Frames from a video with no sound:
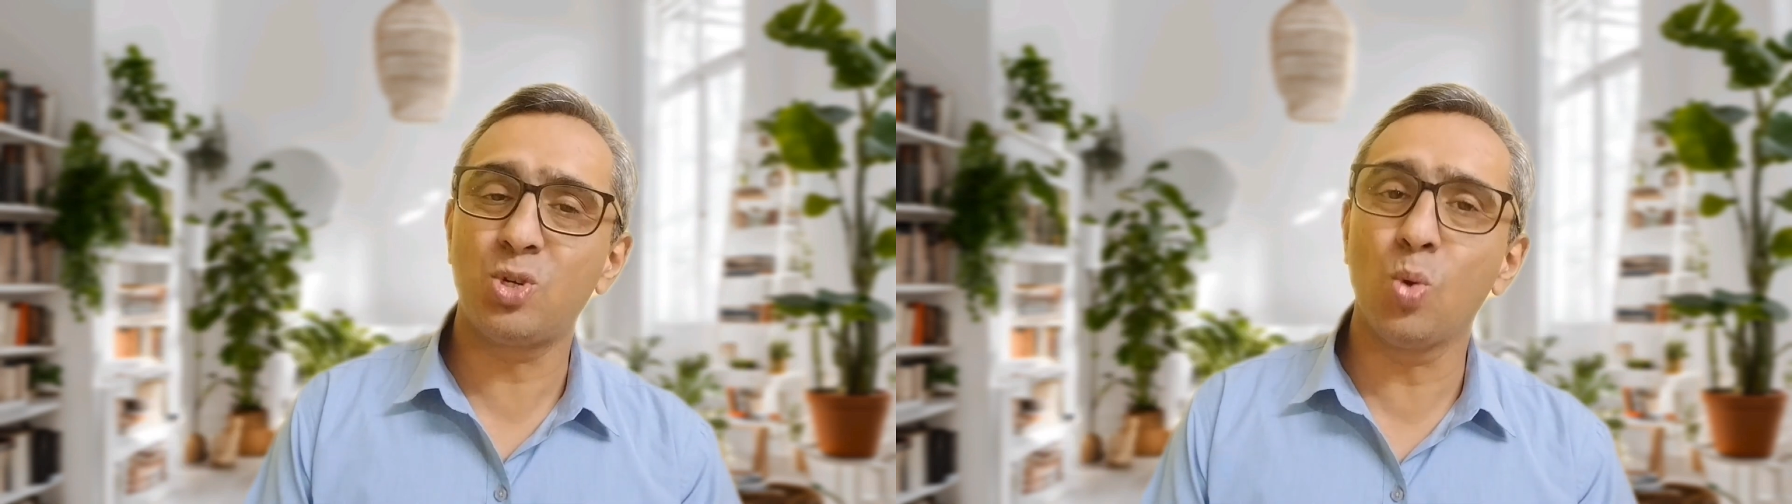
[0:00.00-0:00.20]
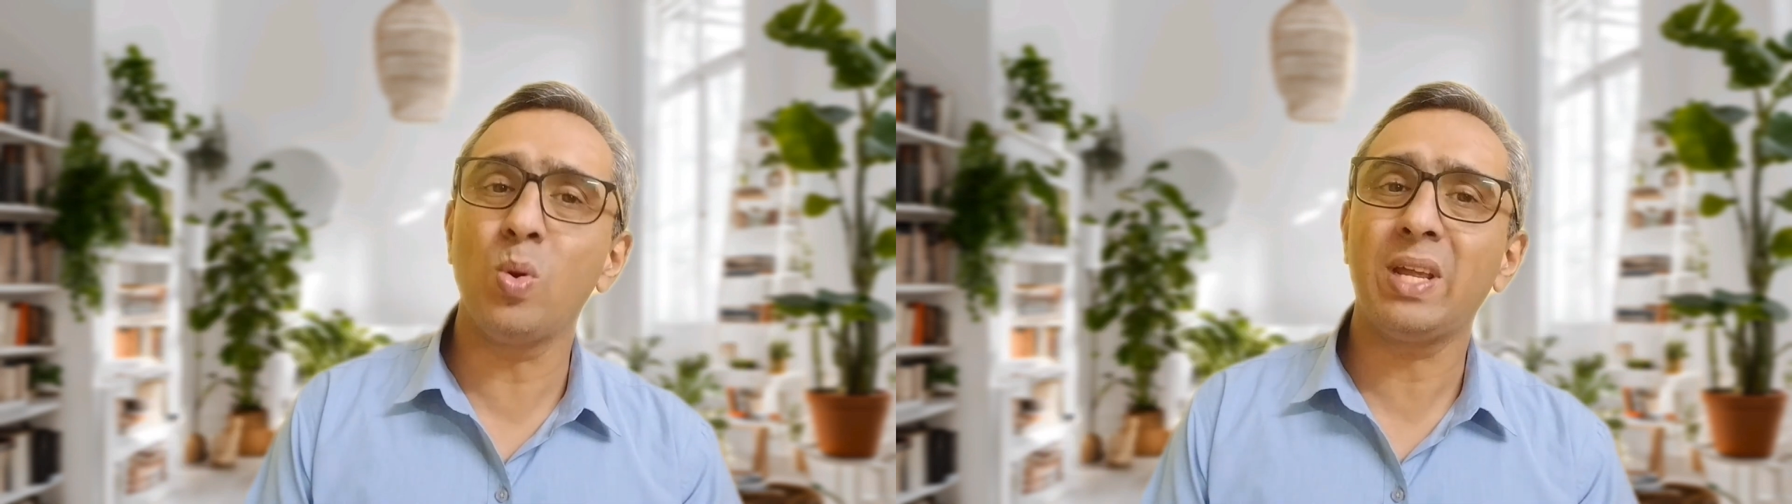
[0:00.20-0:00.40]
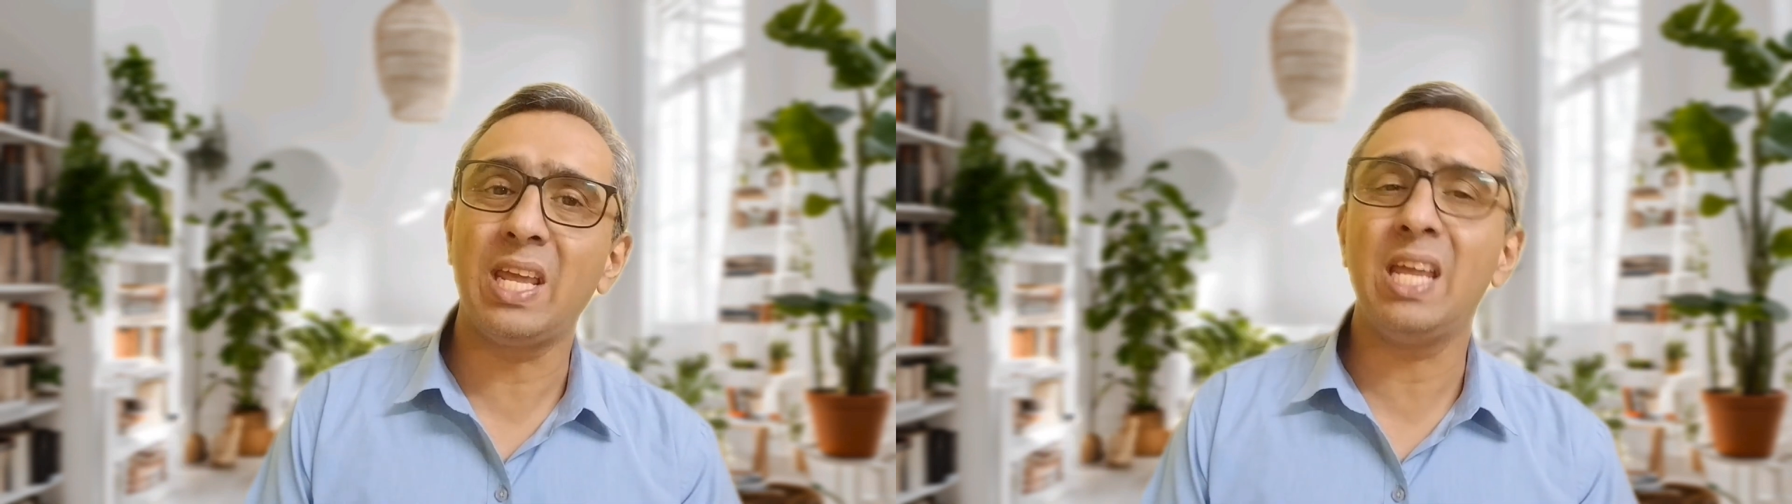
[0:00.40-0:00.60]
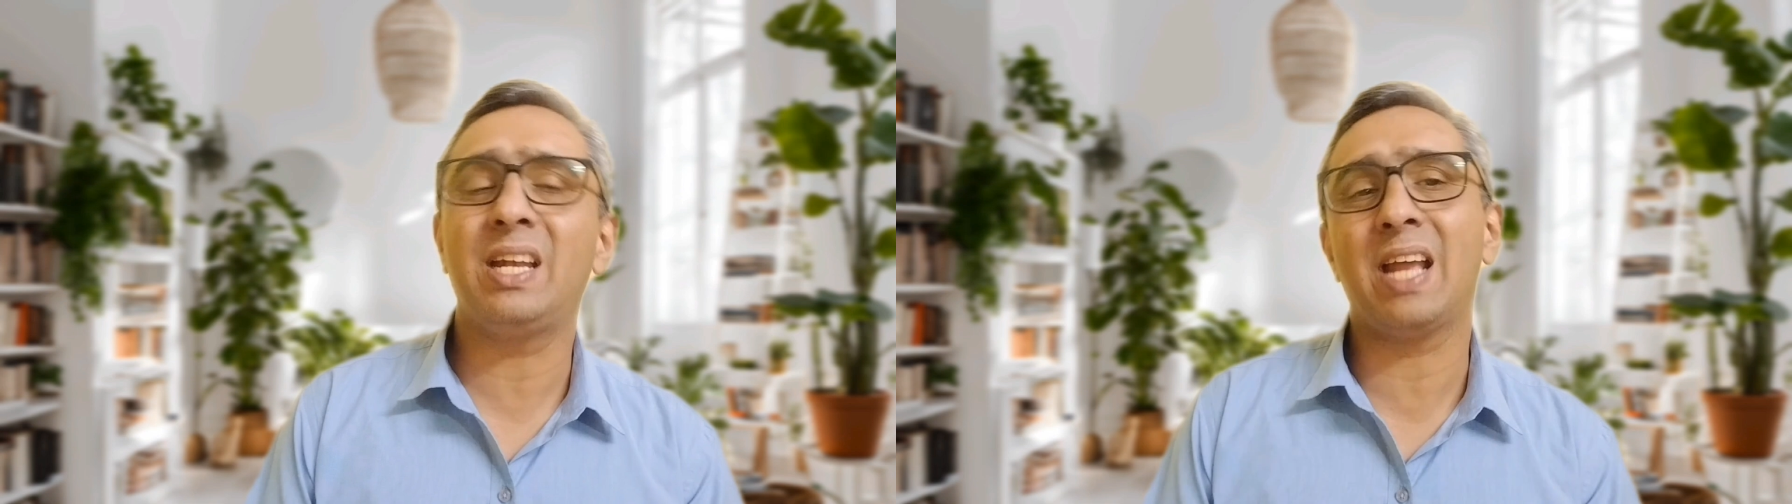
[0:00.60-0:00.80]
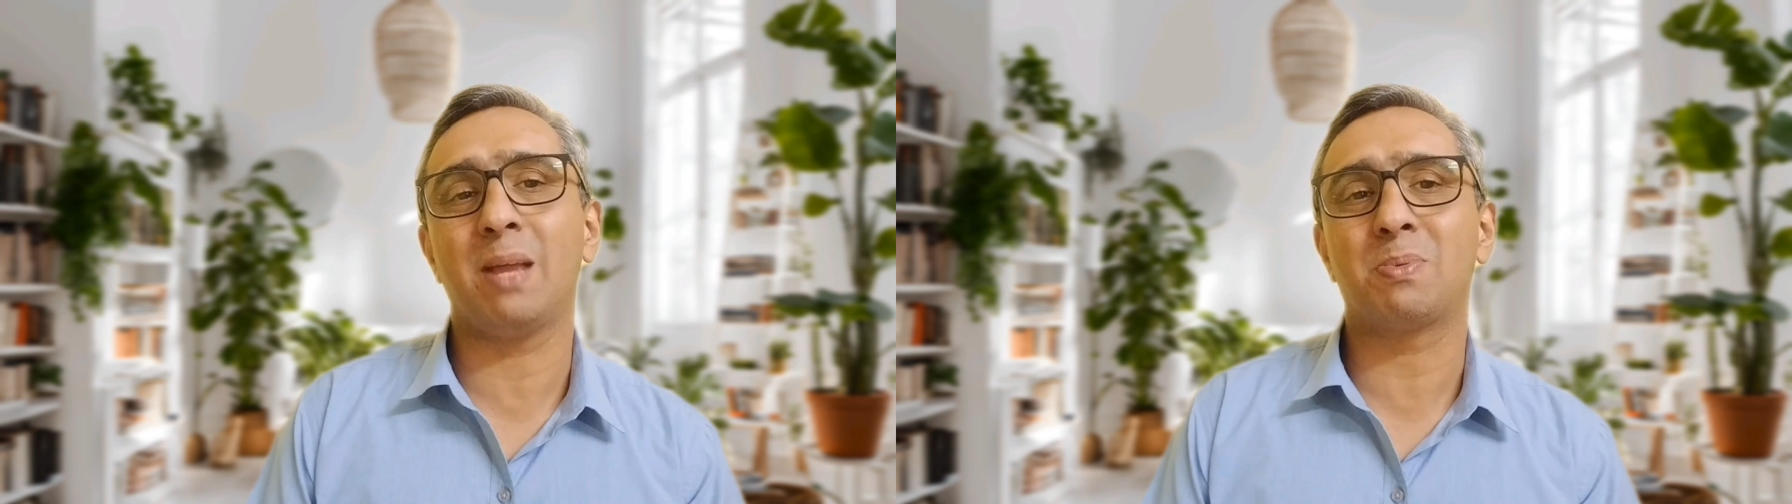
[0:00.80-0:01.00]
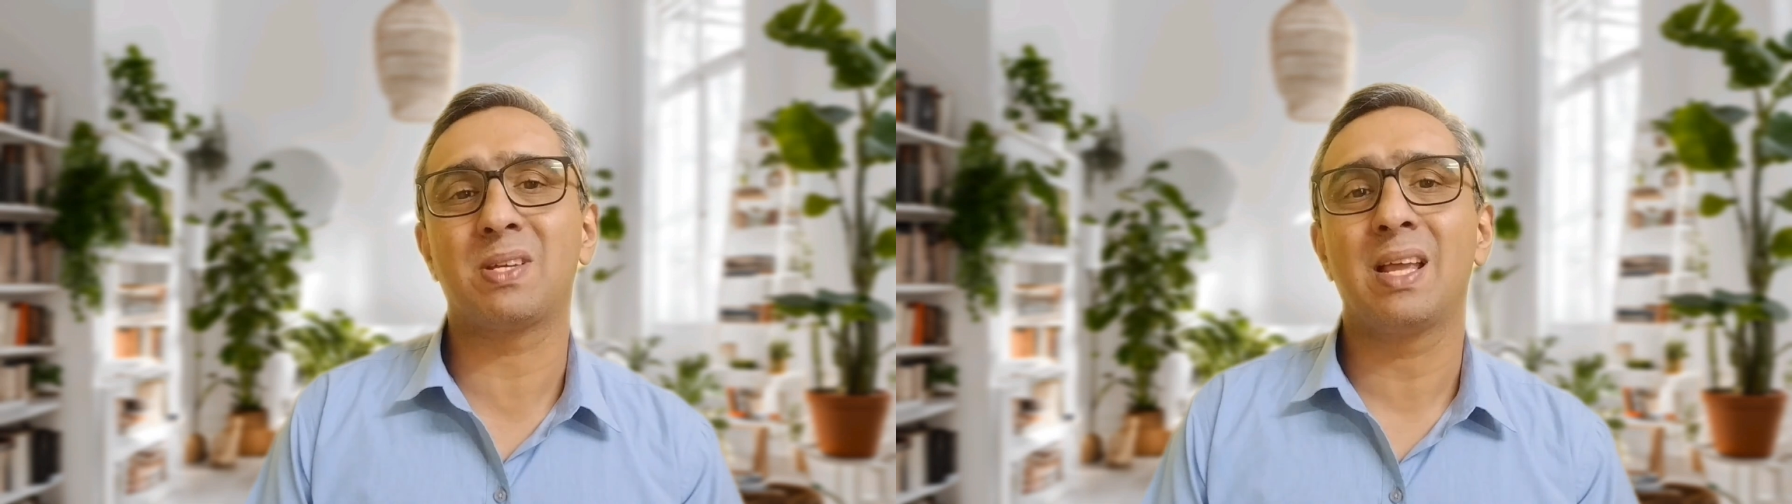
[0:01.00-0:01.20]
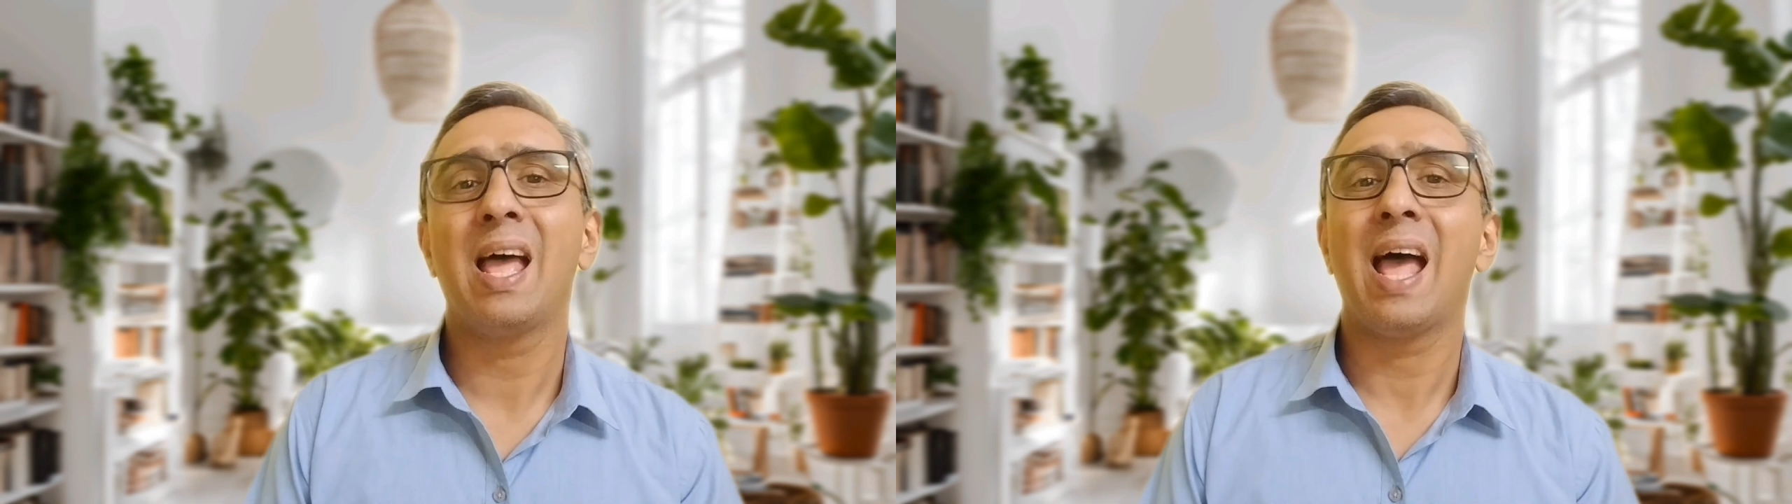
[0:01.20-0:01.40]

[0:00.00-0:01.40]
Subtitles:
two key types